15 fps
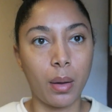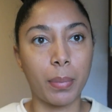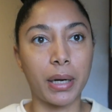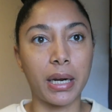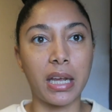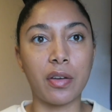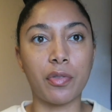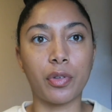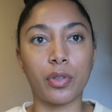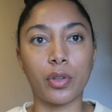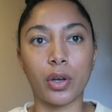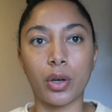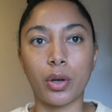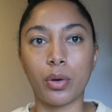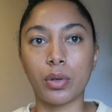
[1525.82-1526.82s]
But even
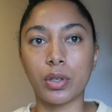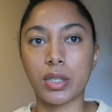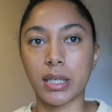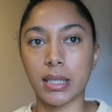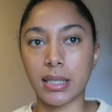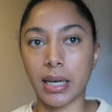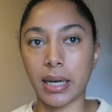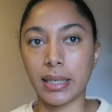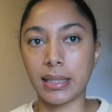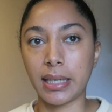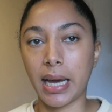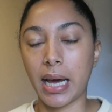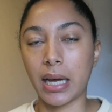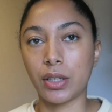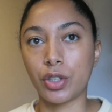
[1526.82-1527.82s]
though society
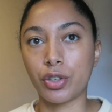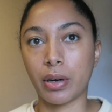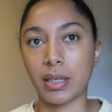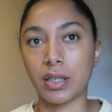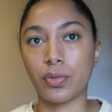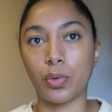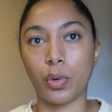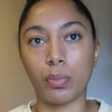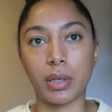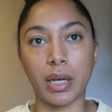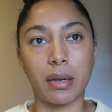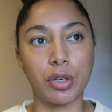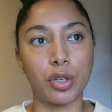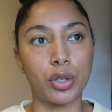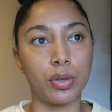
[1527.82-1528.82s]
had transformed
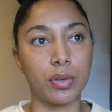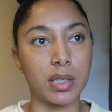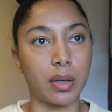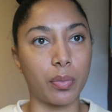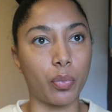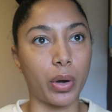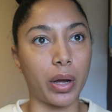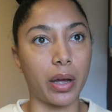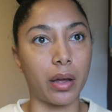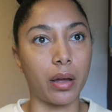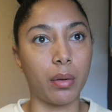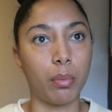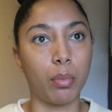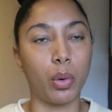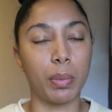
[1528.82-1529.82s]
into somewhere
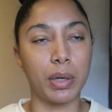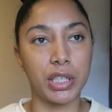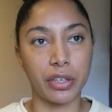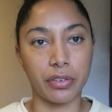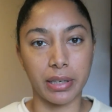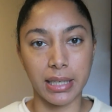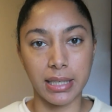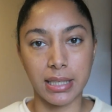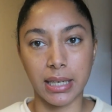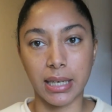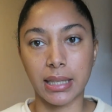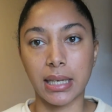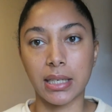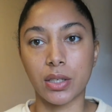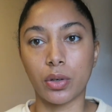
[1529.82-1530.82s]
more materialistic,
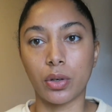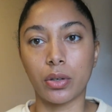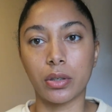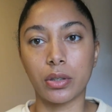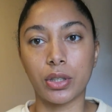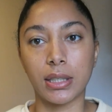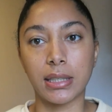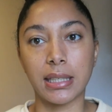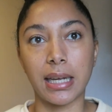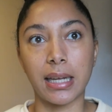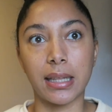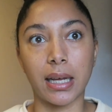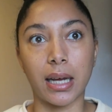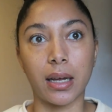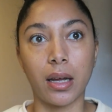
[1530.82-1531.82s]
that's not to say
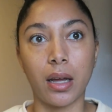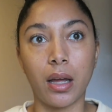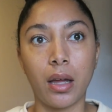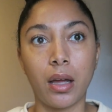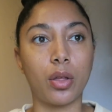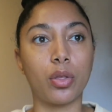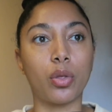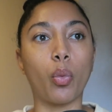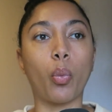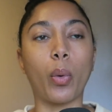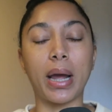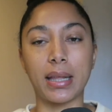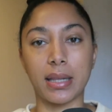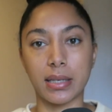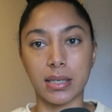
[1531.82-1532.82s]
that the
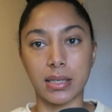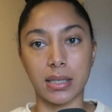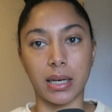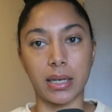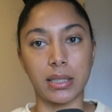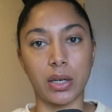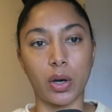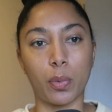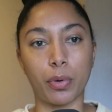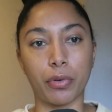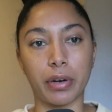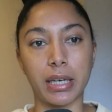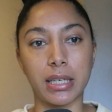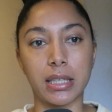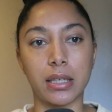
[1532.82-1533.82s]
way that society
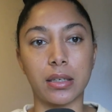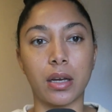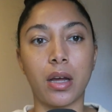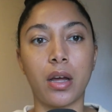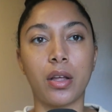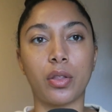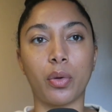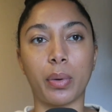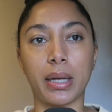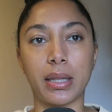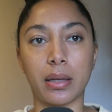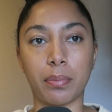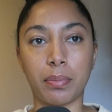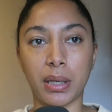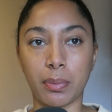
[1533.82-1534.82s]
operated, the way
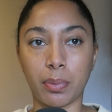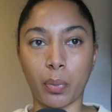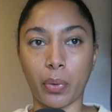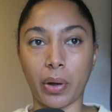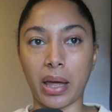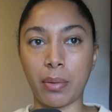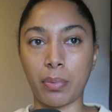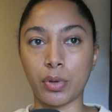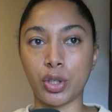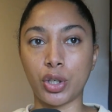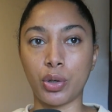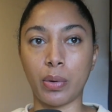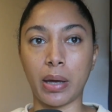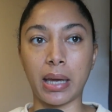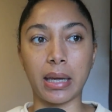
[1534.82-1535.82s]
that people were able
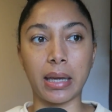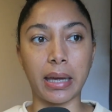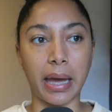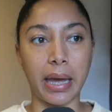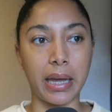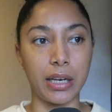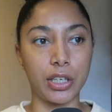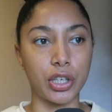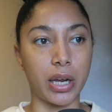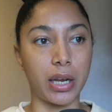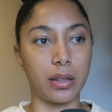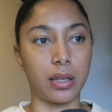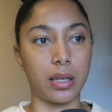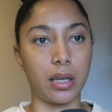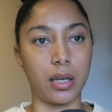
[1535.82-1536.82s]
to engage
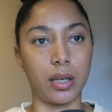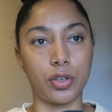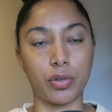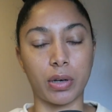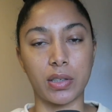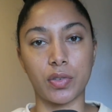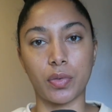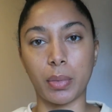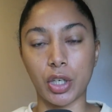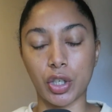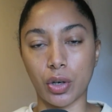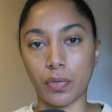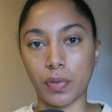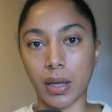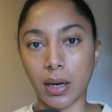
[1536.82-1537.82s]
in the transformation
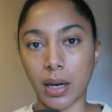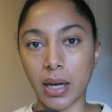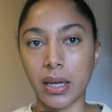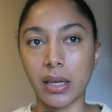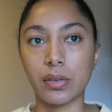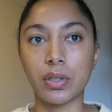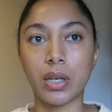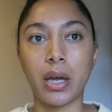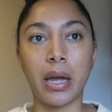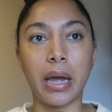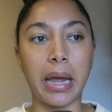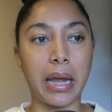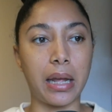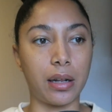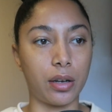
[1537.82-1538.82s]
of their lives,
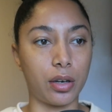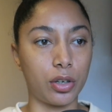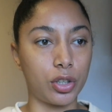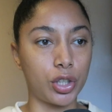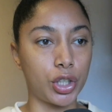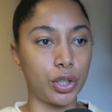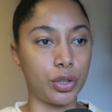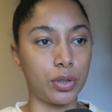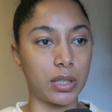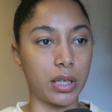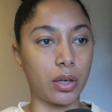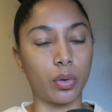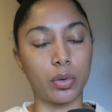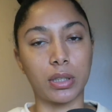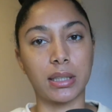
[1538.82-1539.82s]
in choosing
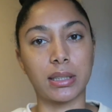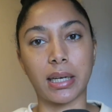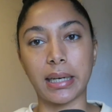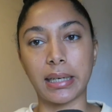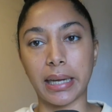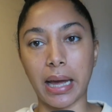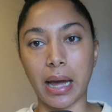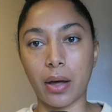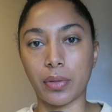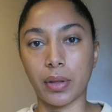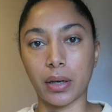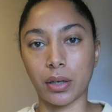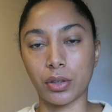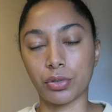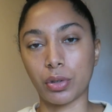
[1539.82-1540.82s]
or deciding how their
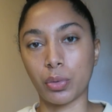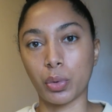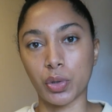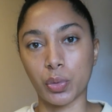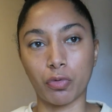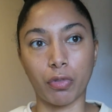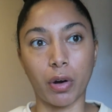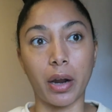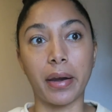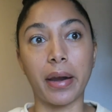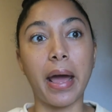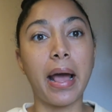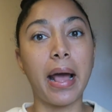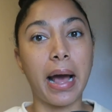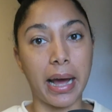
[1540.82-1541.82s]
country was run,
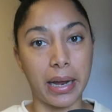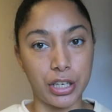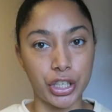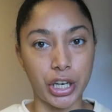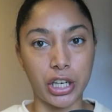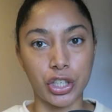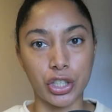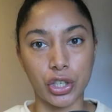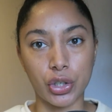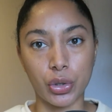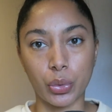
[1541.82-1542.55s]
had changed at